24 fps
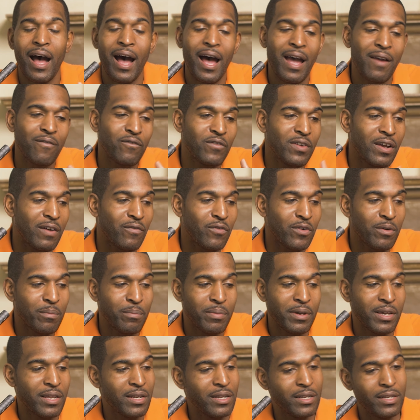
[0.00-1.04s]
I've never
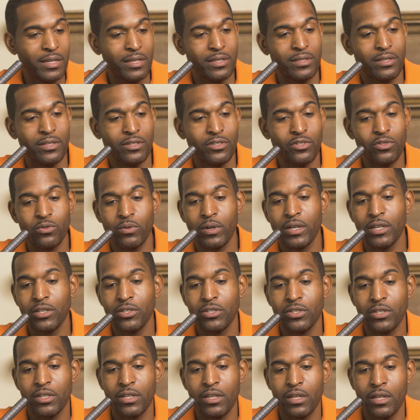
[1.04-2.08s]
been in this
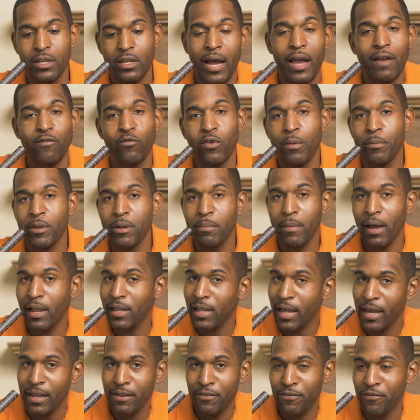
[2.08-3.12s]
situation. I have women in my
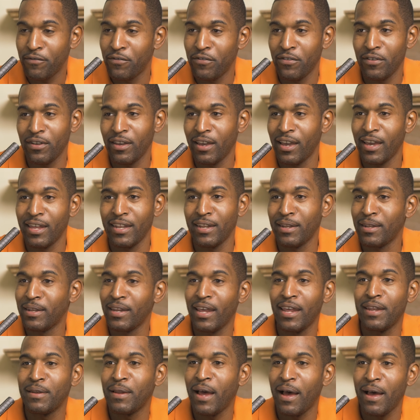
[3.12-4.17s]
life,
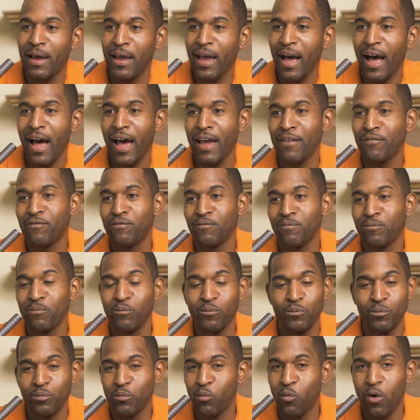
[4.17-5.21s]
and I
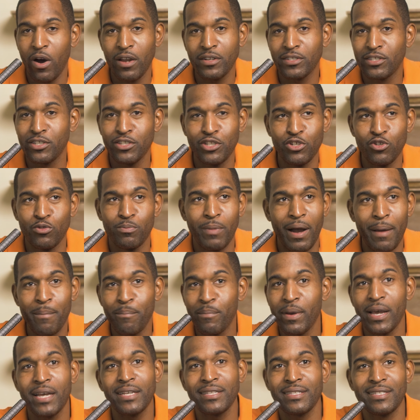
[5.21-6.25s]
want to do my
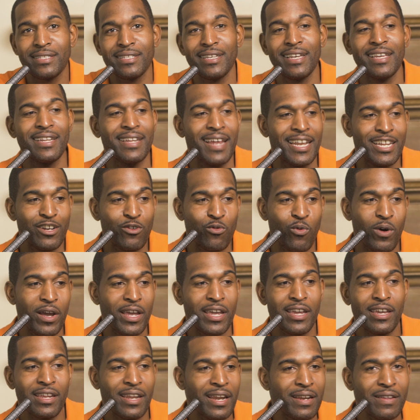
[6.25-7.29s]
best in any
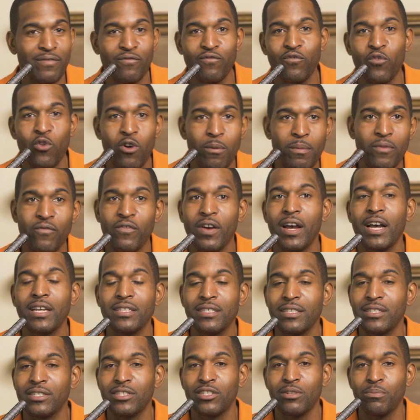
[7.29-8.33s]
way, in any form or
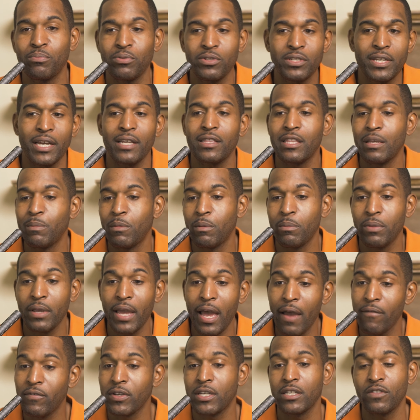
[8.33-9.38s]
facet, to protect them and be
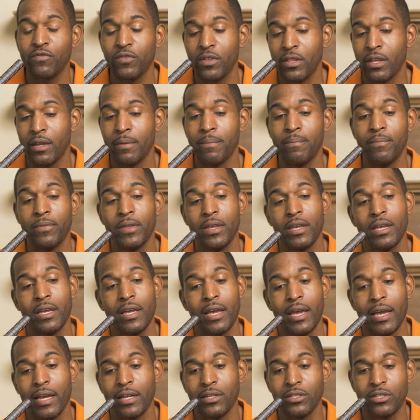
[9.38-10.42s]
advocates for them
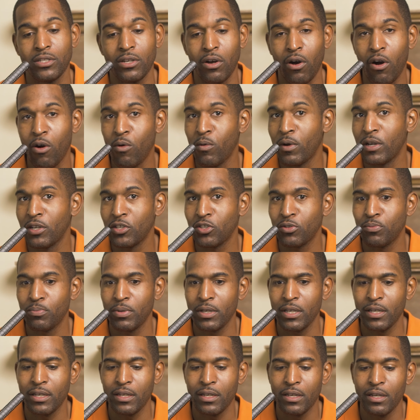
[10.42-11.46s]
and to always
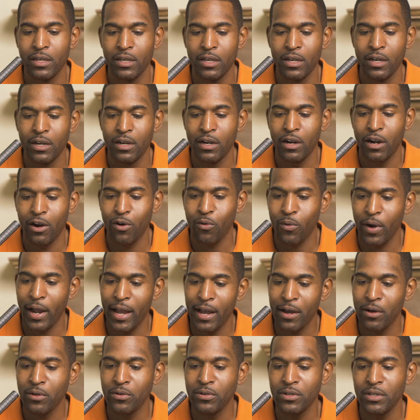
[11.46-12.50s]
be
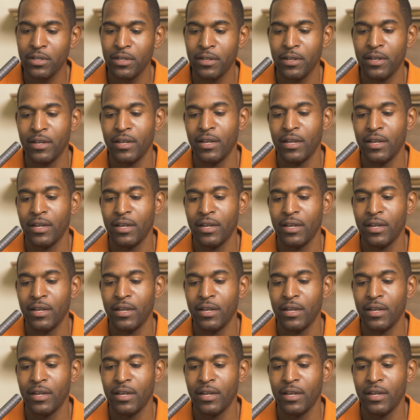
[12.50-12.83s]
around.